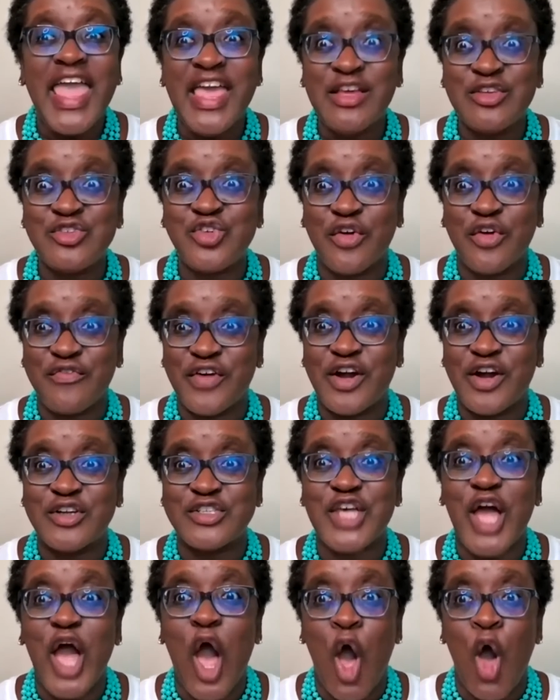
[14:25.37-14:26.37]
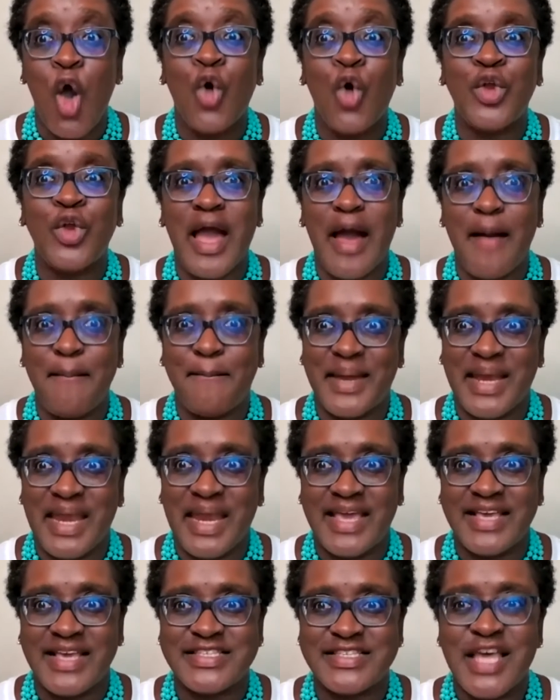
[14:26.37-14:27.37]
introverts own
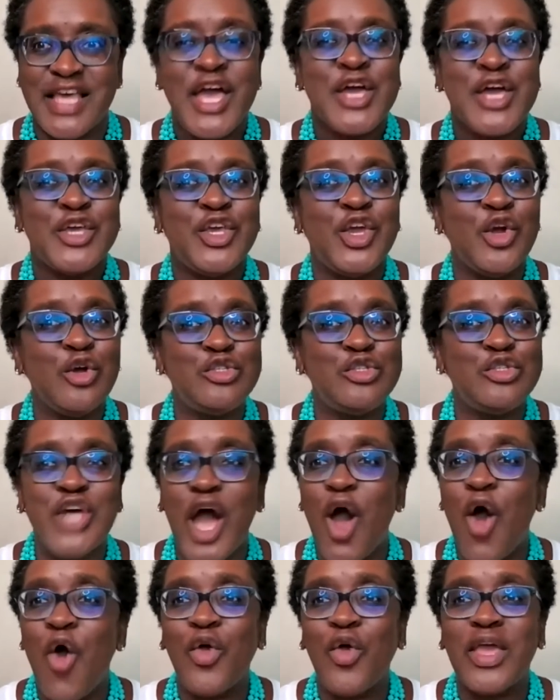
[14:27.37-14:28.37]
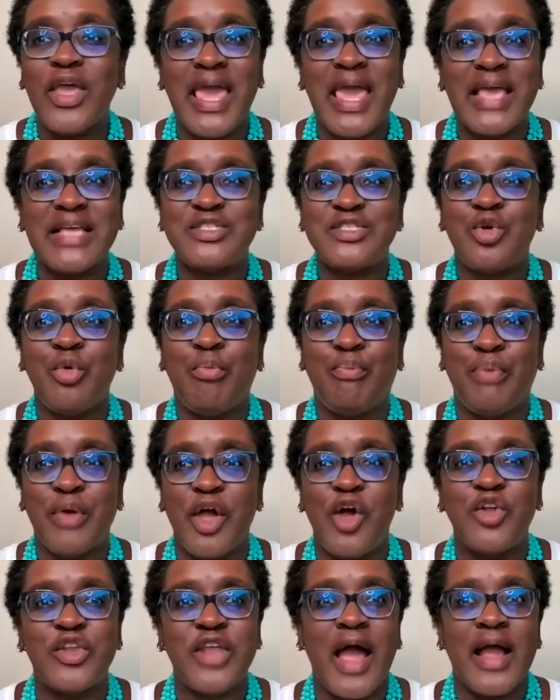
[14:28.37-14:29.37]
companies you don't get to
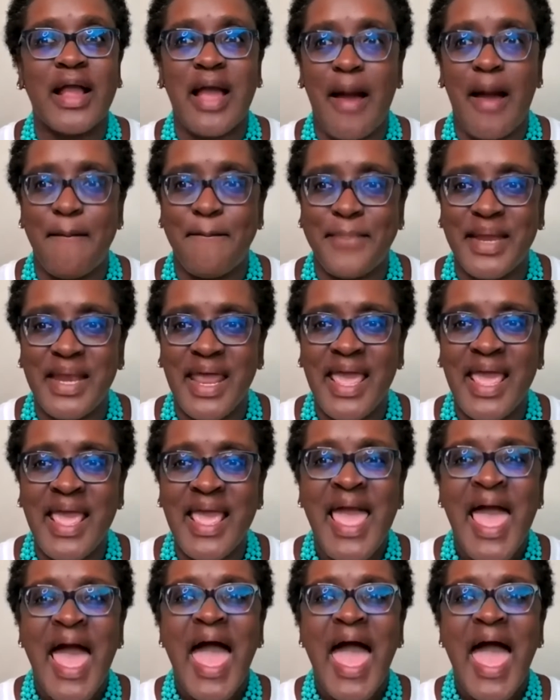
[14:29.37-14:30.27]
build a company